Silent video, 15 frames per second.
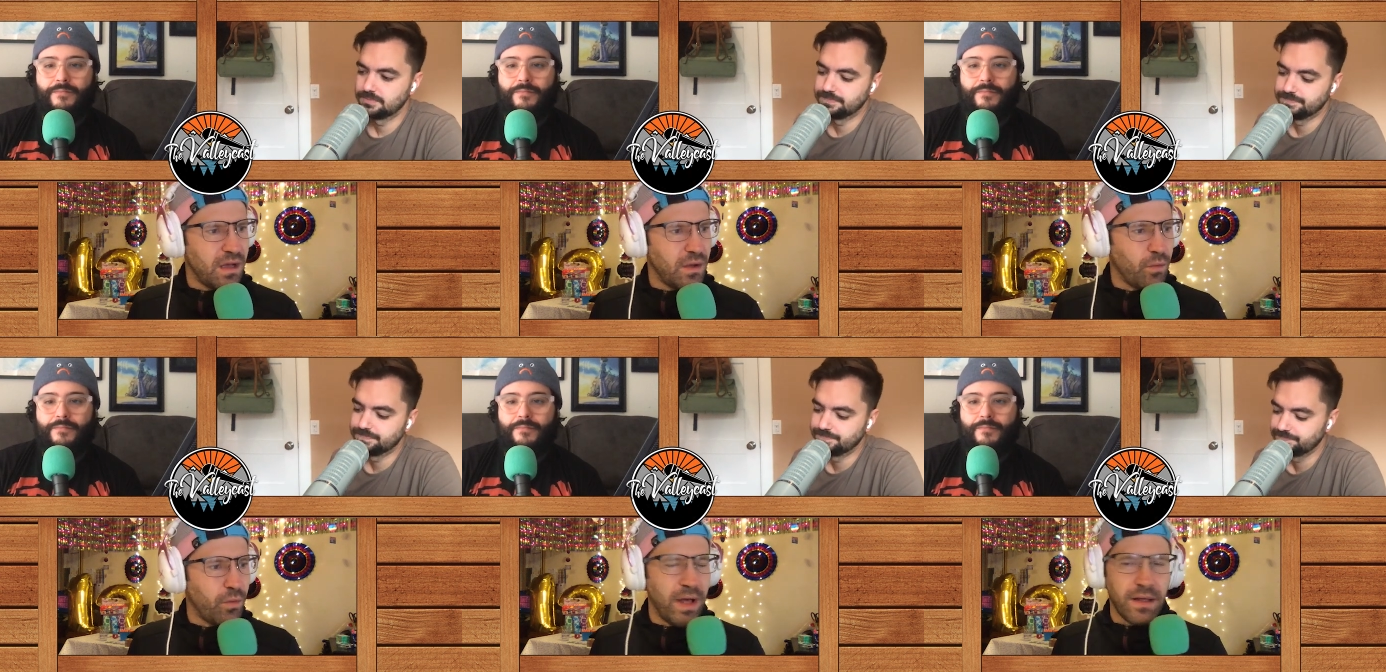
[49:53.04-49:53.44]

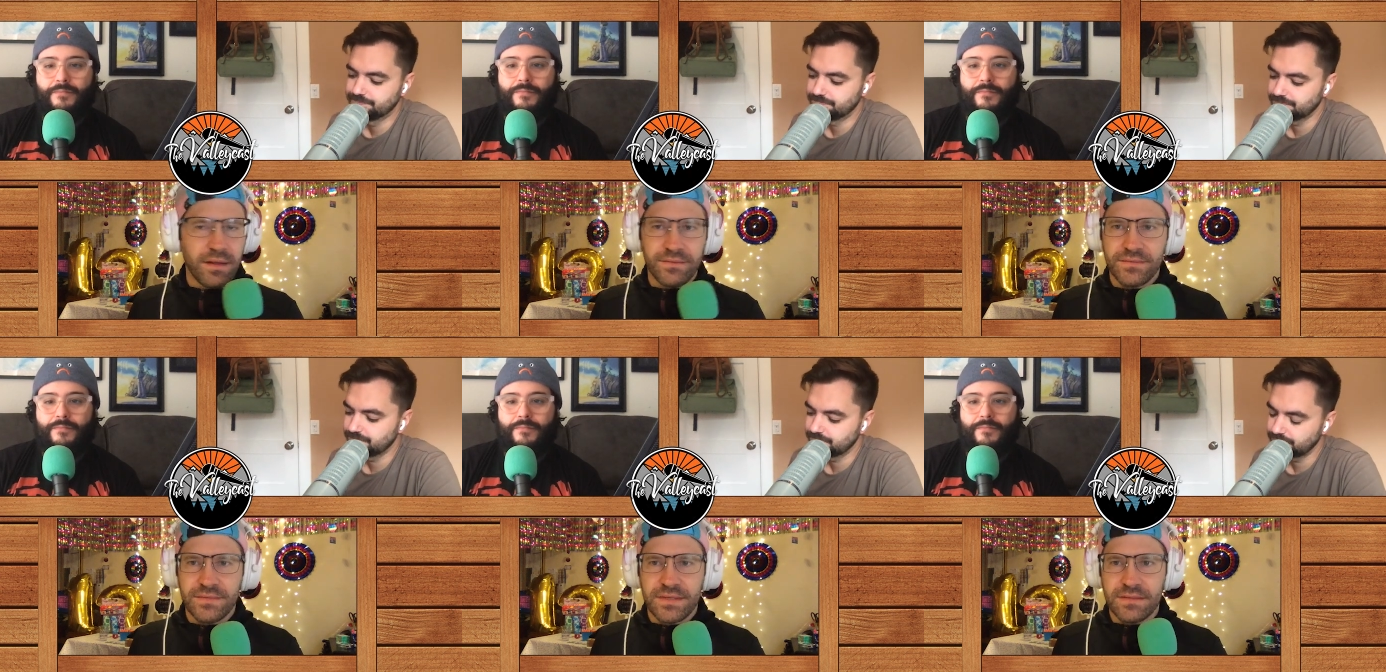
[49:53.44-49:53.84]

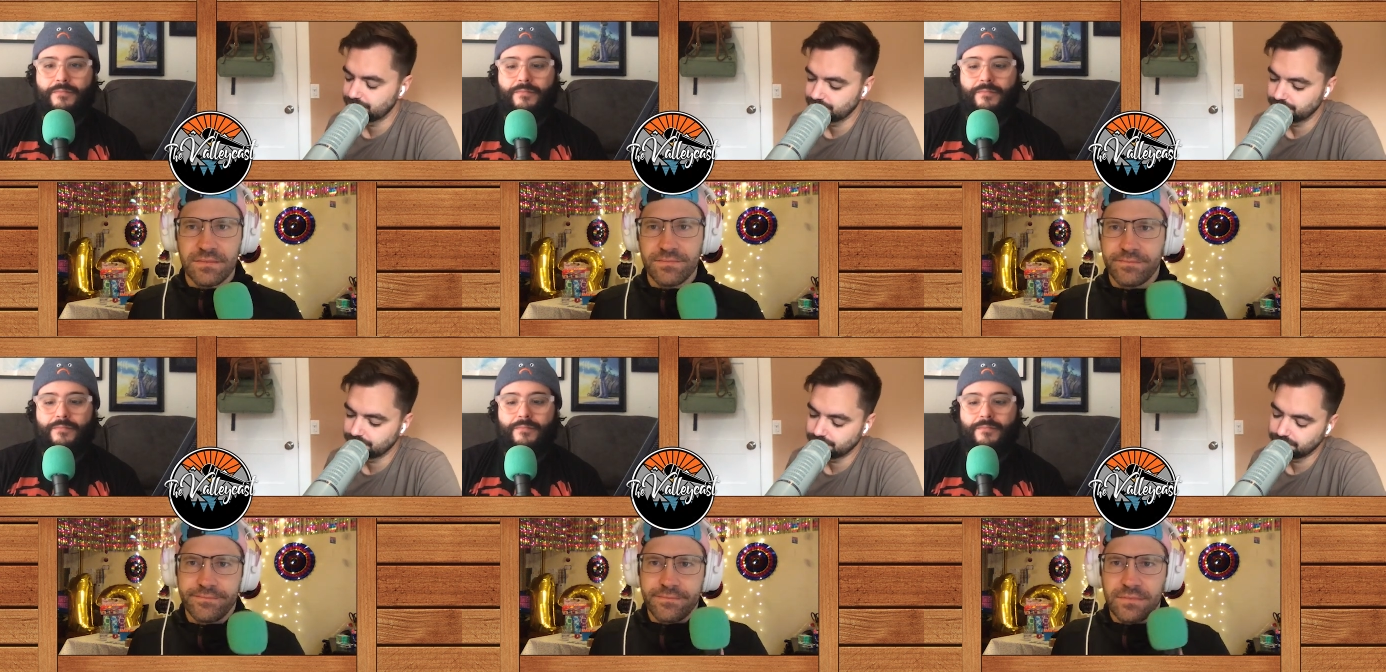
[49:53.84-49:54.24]
Speaker 1: Well,
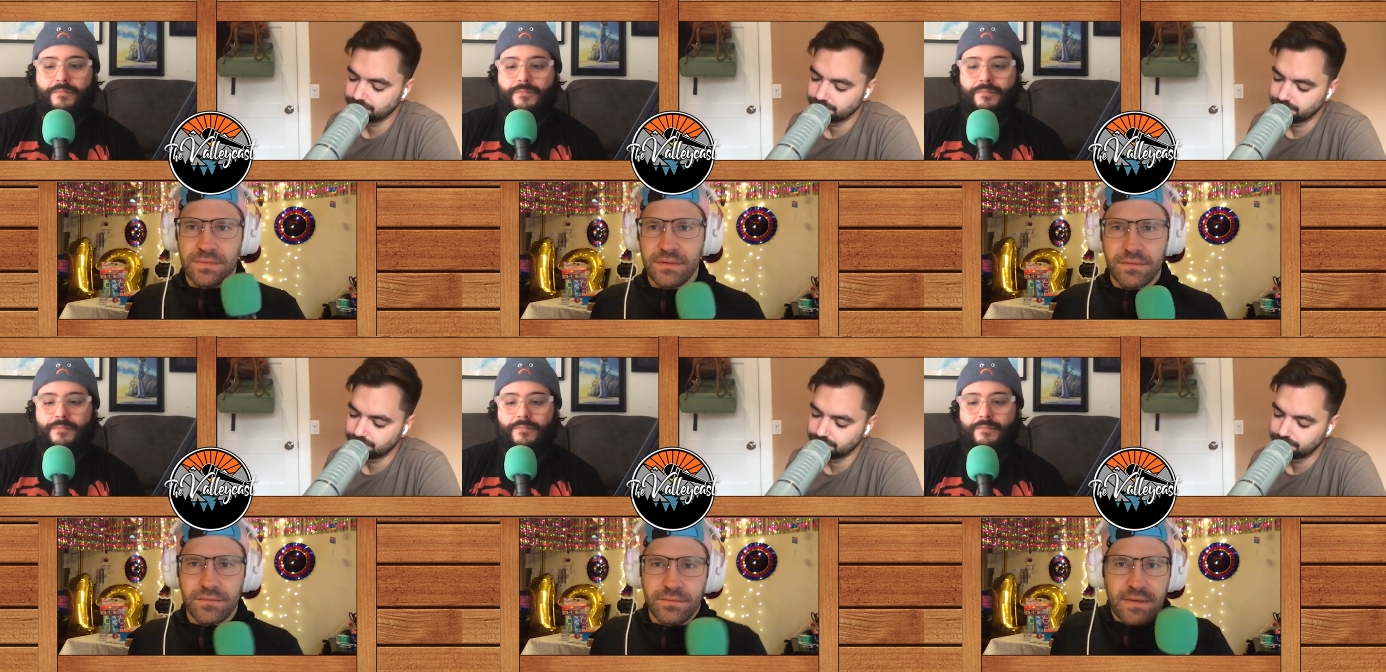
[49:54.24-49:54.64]

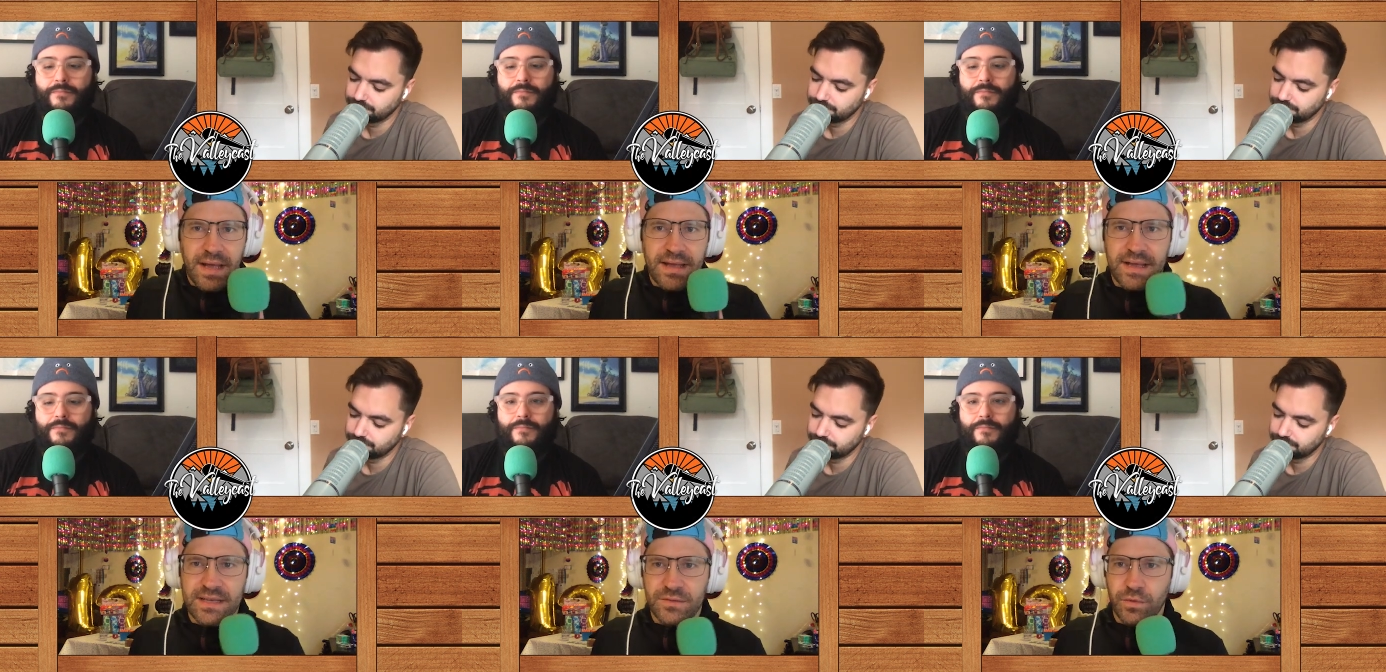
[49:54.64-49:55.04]
I
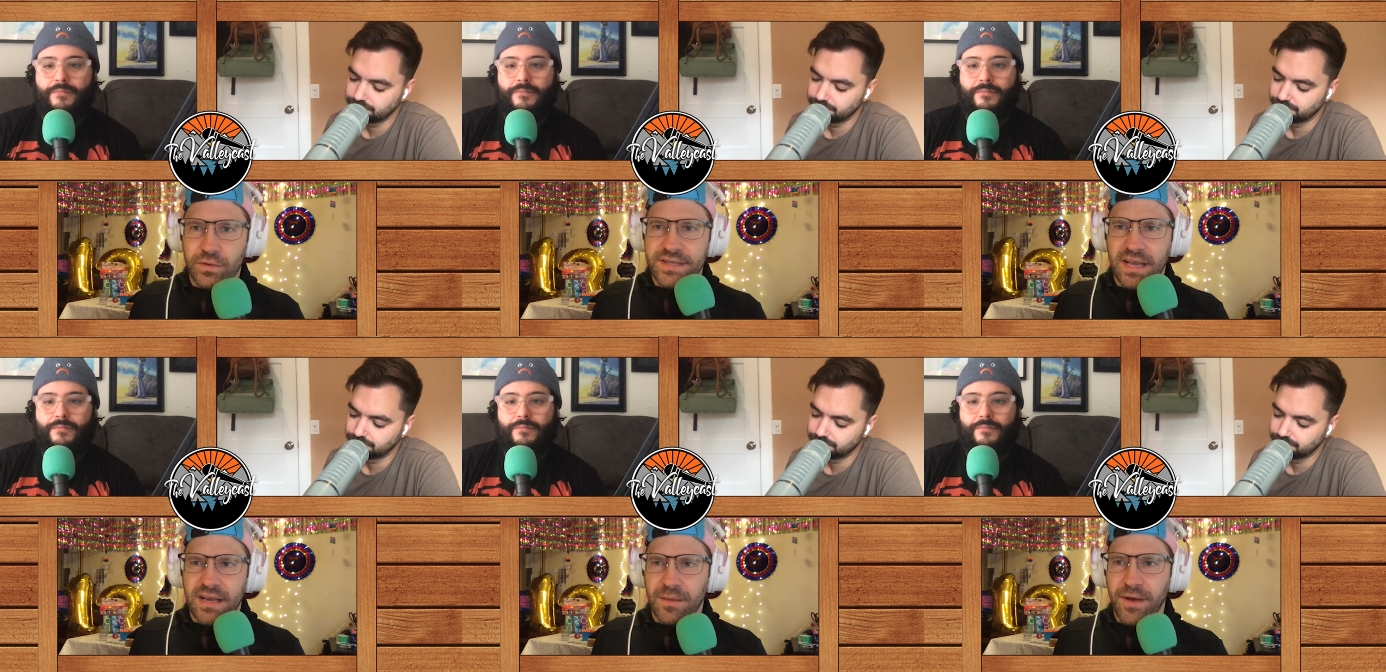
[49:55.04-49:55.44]
guess we'll
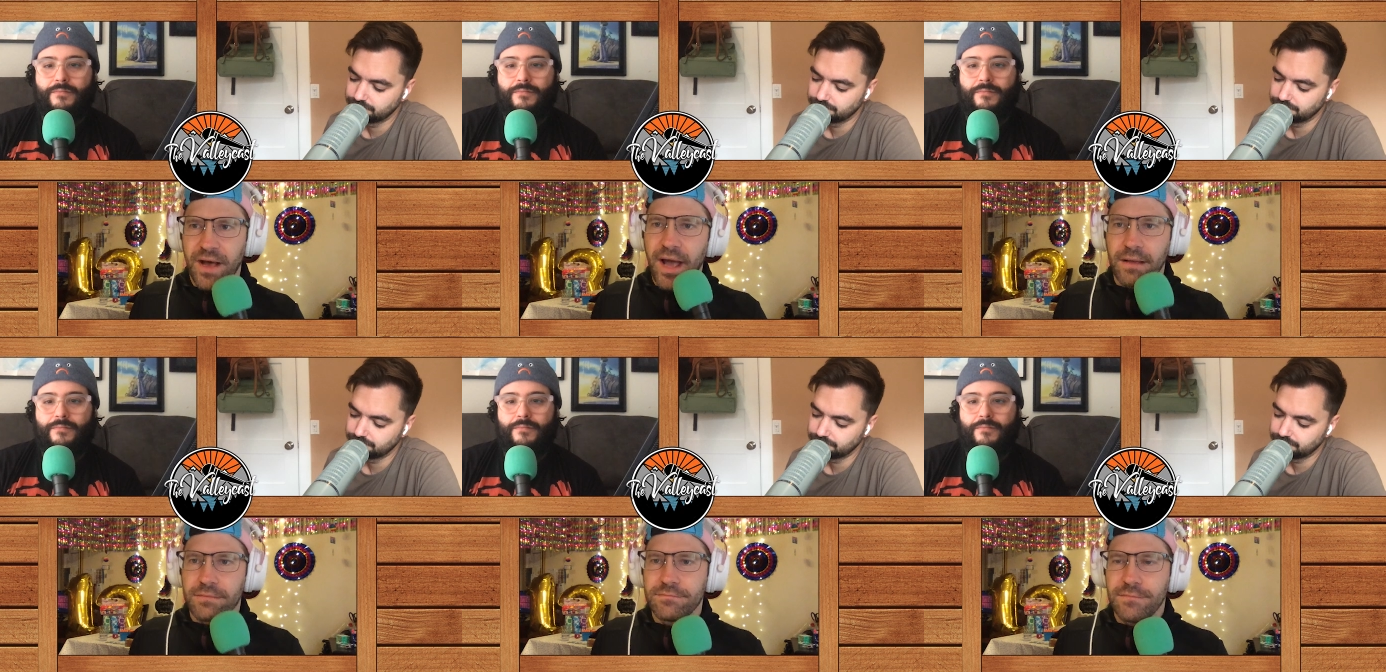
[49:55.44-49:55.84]
say goodbye.